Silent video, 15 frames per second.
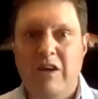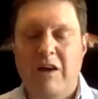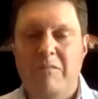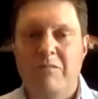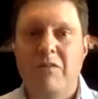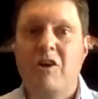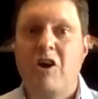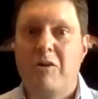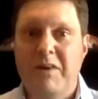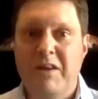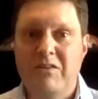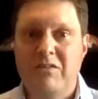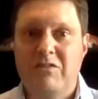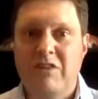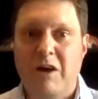uh, the
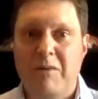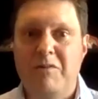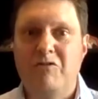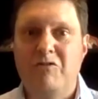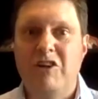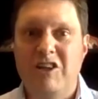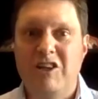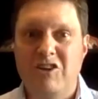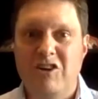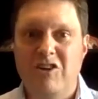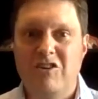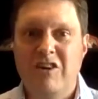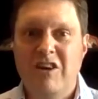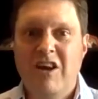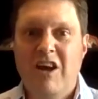comments. That'd be really good.